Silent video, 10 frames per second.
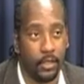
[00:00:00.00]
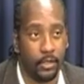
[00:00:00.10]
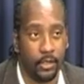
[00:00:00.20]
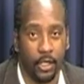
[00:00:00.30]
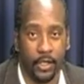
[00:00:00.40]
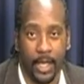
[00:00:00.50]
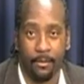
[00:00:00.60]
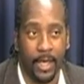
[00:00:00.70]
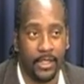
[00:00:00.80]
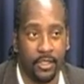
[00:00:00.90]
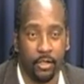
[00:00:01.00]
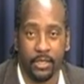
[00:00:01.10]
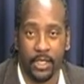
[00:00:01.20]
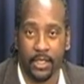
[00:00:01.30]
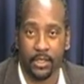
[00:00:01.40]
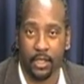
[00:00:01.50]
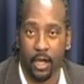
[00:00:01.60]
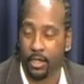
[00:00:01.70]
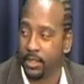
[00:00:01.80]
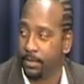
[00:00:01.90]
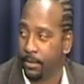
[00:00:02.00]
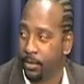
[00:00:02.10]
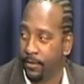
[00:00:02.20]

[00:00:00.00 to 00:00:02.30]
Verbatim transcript: You know, and that makes no sense. All these people